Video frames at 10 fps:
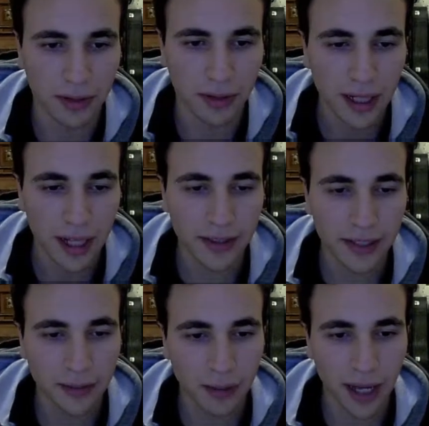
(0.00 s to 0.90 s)
In this
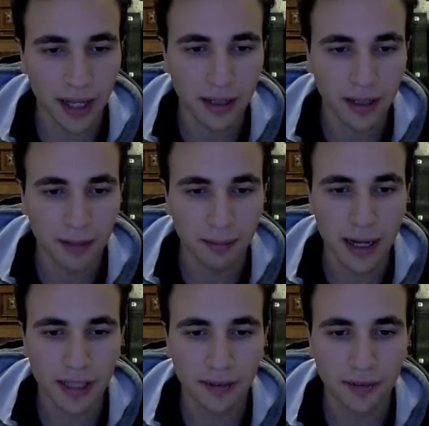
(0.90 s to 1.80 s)
way, matters
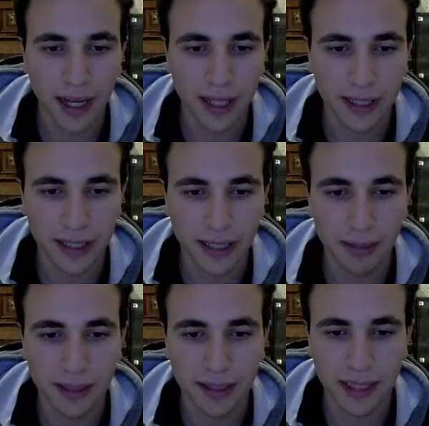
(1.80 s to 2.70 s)
of fact can be
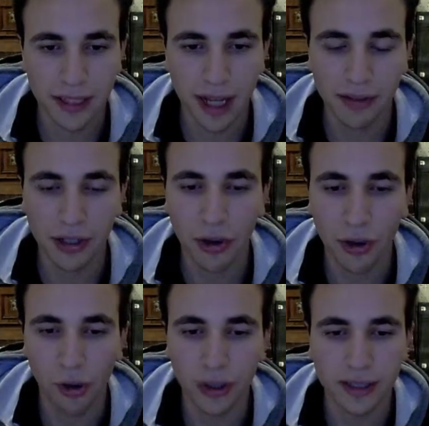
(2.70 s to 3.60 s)
seen to have a
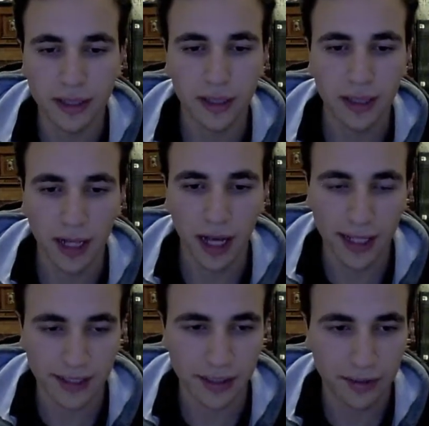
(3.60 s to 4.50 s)
cause and
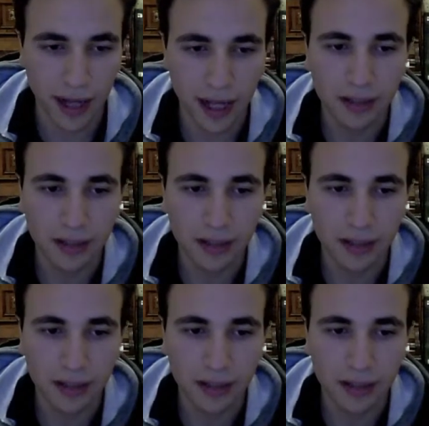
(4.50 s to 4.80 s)
an effect.